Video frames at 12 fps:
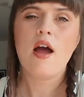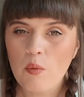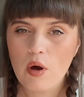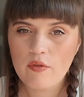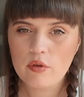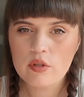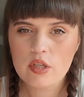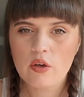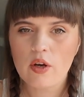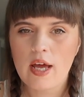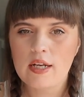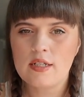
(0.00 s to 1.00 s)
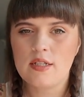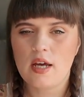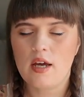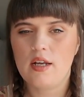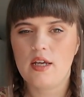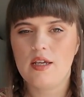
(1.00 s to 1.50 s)
And what I've also gone ahead and
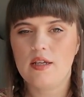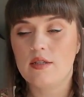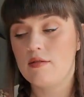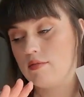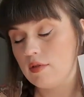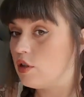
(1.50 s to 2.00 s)
done is